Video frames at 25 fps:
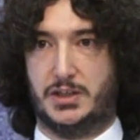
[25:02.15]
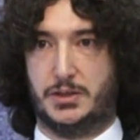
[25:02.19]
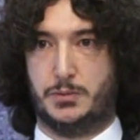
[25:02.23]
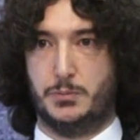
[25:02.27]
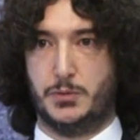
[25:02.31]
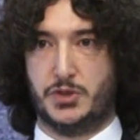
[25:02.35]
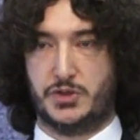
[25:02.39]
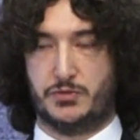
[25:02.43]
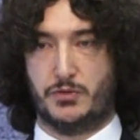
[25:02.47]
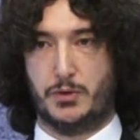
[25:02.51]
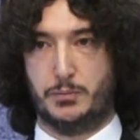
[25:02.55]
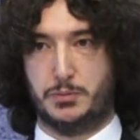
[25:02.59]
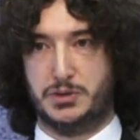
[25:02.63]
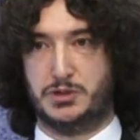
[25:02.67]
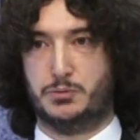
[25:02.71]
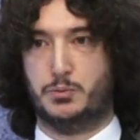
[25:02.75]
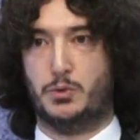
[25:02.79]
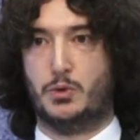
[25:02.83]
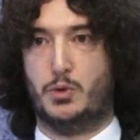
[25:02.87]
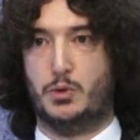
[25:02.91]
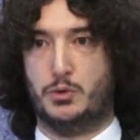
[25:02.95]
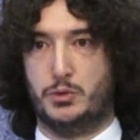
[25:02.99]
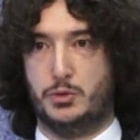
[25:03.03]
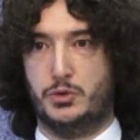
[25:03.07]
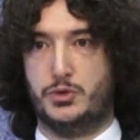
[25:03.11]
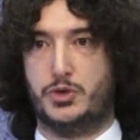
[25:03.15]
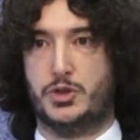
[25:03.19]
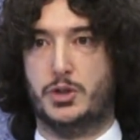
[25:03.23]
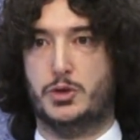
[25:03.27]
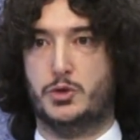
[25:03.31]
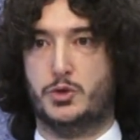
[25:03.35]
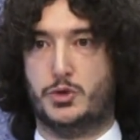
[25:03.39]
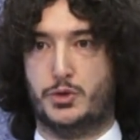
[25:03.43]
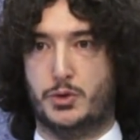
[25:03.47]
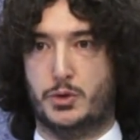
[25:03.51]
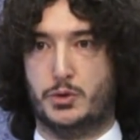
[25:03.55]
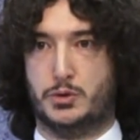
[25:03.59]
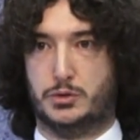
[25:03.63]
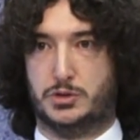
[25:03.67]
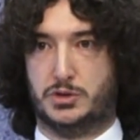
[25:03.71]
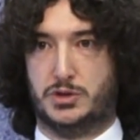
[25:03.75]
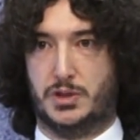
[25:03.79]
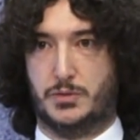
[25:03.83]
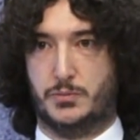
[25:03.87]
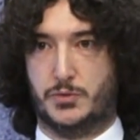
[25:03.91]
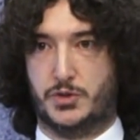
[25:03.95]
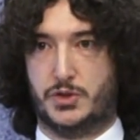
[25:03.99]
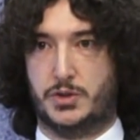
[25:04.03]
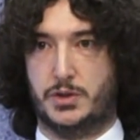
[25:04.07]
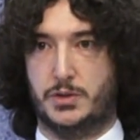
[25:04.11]
The first issue to be addressed here
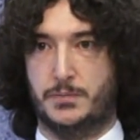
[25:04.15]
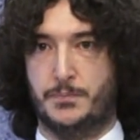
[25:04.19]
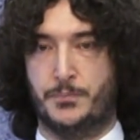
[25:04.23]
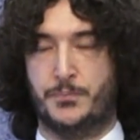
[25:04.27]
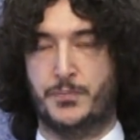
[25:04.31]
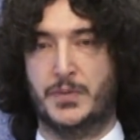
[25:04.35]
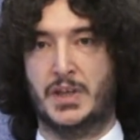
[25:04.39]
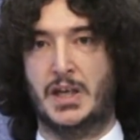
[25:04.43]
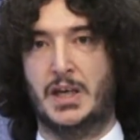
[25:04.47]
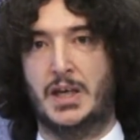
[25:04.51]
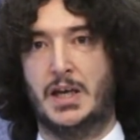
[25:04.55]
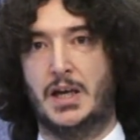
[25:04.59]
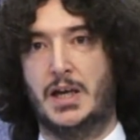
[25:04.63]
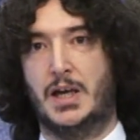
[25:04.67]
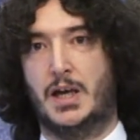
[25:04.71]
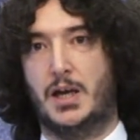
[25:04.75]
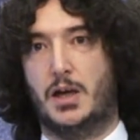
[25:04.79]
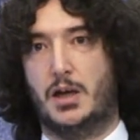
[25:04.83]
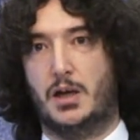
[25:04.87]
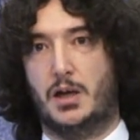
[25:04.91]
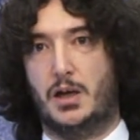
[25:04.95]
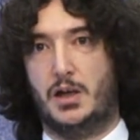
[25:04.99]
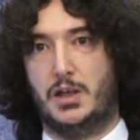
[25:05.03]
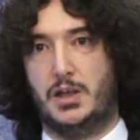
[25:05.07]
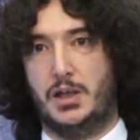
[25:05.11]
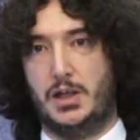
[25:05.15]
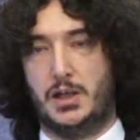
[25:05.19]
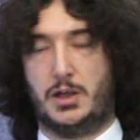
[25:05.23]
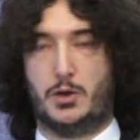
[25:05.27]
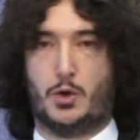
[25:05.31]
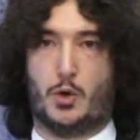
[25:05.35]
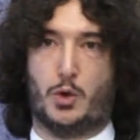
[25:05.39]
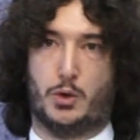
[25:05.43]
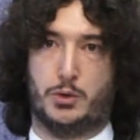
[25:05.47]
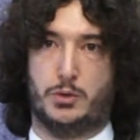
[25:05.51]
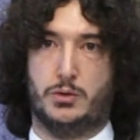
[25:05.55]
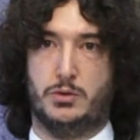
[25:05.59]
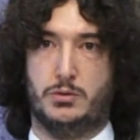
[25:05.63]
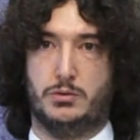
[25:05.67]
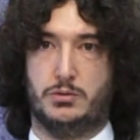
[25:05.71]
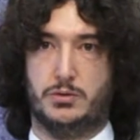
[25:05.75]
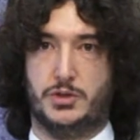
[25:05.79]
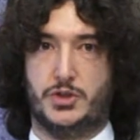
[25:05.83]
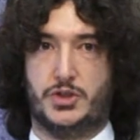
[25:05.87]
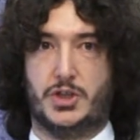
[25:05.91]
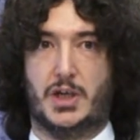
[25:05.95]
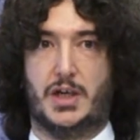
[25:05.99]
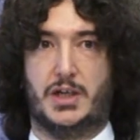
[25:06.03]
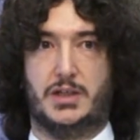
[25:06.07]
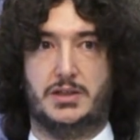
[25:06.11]
is inefficient allocation of
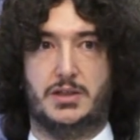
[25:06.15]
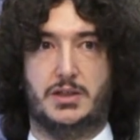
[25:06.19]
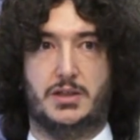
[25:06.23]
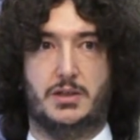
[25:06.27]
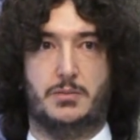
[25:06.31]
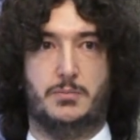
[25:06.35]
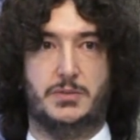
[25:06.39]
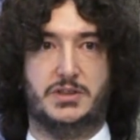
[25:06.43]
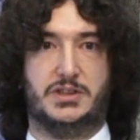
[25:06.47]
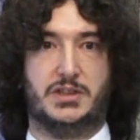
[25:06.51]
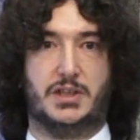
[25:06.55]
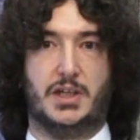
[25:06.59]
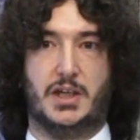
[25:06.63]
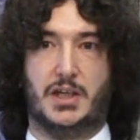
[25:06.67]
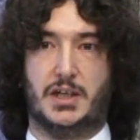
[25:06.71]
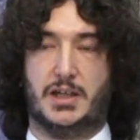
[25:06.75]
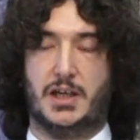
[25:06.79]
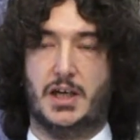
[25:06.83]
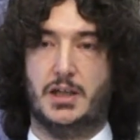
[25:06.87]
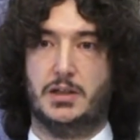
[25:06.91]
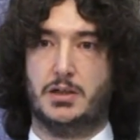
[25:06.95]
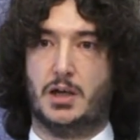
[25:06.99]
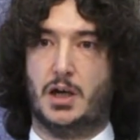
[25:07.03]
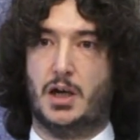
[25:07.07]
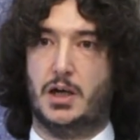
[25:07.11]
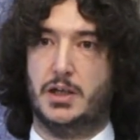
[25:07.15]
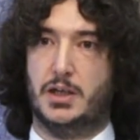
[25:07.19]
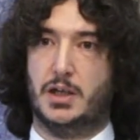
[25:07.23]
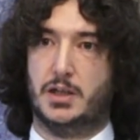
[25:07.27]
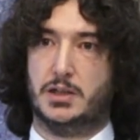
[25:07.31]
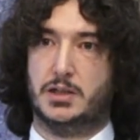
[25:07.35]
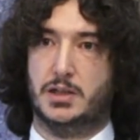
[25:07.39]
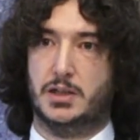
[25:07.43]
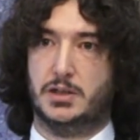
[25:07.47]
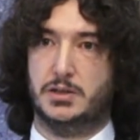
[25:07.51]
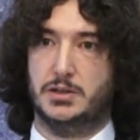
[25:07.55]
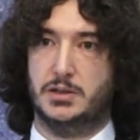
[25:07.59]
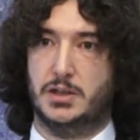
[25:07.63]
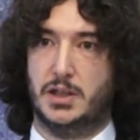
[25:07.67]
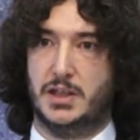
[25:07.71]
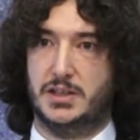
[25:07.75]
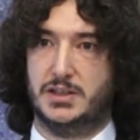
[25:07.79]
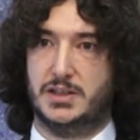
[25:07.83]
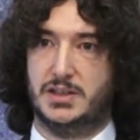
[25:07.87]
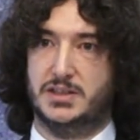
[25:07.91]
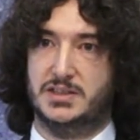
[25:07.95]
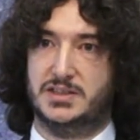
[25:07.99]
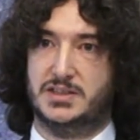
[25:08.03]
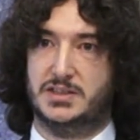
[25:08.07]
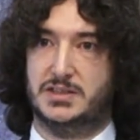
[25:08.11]
resources. The hardships that would arise
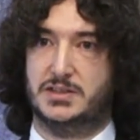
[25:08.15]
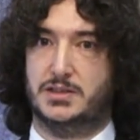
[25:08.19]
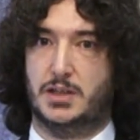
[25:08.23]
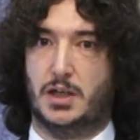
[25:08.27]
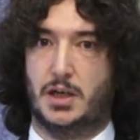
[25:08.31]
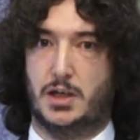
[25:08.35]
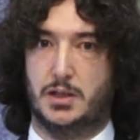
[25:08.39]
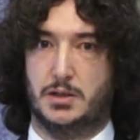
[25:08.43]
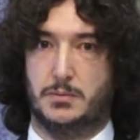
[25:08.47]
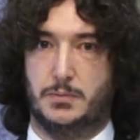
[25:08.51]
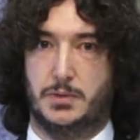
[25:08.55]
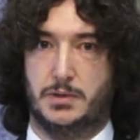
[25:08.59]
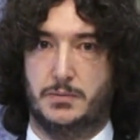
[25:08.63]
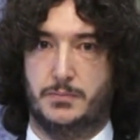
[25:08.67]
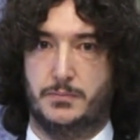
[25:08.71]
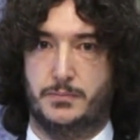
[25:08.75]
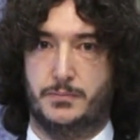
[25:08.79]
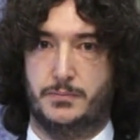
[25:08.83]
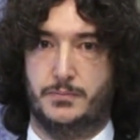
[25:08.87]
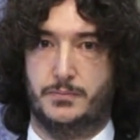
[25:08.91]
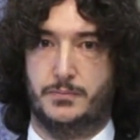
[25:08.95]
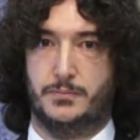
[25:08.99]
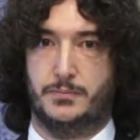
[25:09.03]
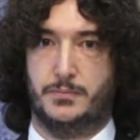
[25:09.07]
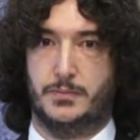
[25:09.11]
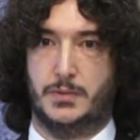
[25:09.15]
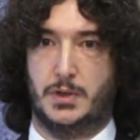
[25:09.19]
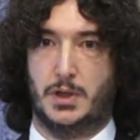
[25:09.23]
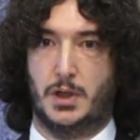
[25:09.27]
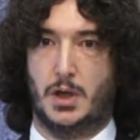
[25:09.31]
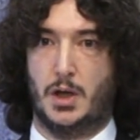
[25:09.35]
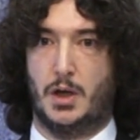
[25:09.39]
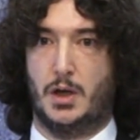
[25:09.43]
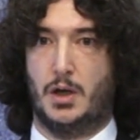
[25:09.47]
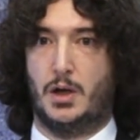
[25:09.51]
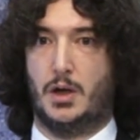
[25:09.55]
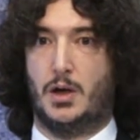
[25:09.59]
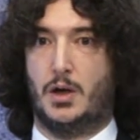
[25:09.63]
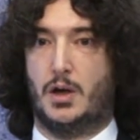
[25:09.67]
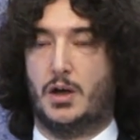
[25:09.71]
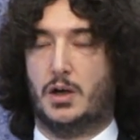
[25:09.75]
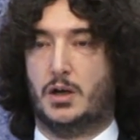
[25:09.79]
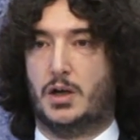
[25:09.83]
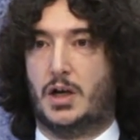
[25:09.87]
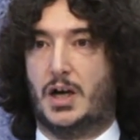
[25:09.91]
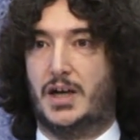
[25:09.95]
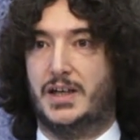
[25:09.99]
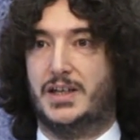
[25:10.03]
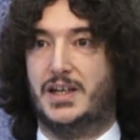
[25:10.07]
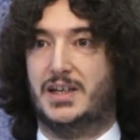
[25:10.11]
in relation to business and growth in the
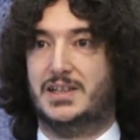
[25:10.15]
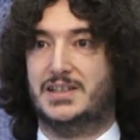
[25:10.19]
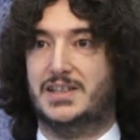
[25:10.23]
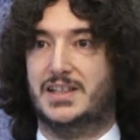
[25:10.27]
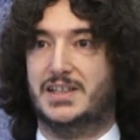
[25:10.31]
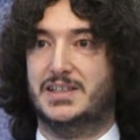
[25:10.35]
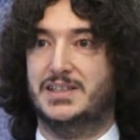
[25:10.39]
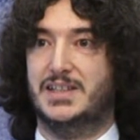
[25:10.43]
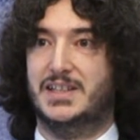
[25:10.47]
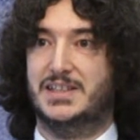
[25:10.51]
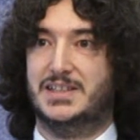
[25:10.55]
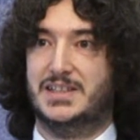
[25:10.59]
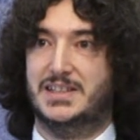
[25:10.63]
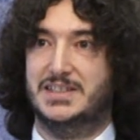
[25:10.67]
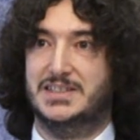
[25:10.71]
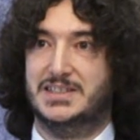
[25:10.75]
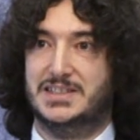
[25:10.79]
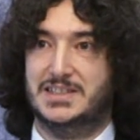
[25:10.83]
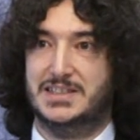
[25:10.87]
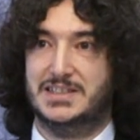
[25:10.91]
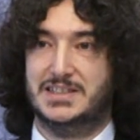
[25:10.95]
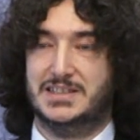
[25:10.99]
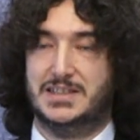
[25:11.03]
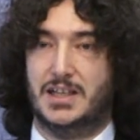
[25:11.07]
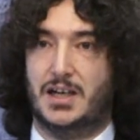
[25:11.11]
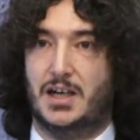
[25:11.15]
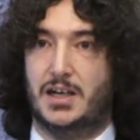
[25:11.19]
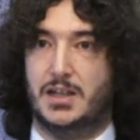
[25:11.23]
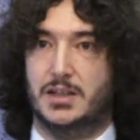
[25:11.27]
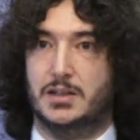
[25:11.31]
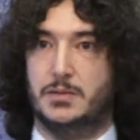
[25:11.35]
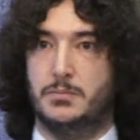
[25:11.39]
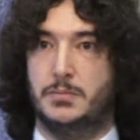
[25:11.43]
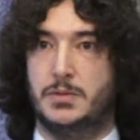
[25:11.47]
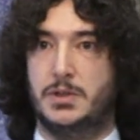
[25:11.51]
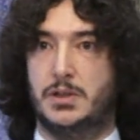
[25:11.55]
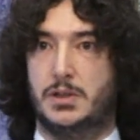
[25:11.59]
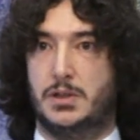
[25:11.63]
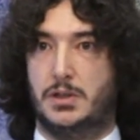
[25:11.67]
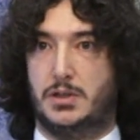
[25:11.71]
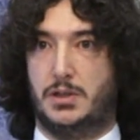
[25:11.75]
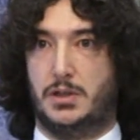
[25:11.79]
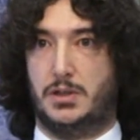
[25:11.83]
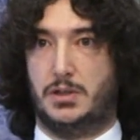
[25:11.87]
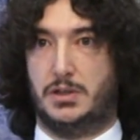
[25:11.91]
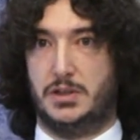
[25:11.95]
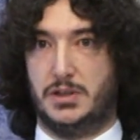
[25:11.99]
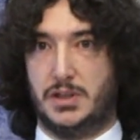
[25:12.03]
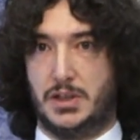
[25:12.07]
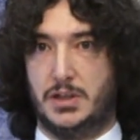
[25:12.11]
environment created by the inefficient
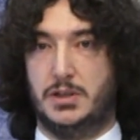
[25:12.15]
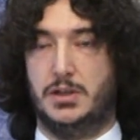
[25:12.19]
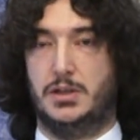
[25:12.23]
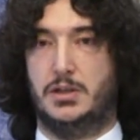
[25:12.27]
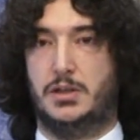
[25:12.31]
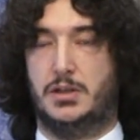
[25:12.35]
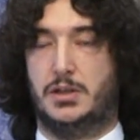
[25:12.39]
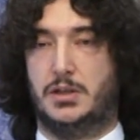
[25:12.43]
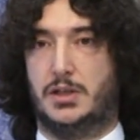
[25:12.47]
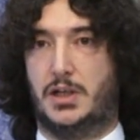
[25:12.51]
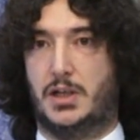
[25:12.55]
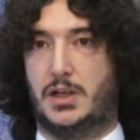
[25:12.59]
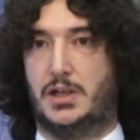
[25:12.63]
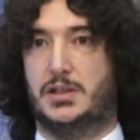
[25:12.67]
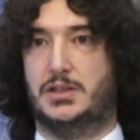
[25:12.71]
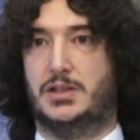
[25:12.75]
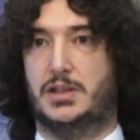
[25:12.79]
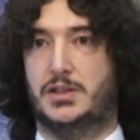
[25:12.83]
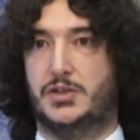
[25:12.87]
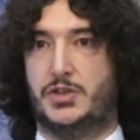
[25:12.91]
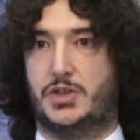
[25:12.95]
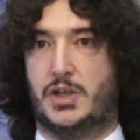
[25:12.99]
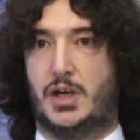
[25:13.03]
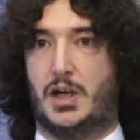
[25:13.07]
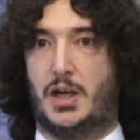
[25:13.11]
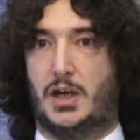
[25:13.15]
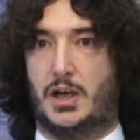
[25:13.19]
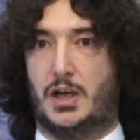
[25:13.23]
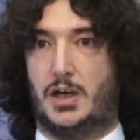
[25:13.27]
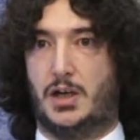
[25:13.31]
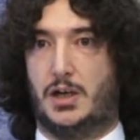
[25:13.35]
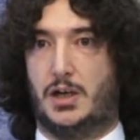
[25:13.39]
allocation of resources.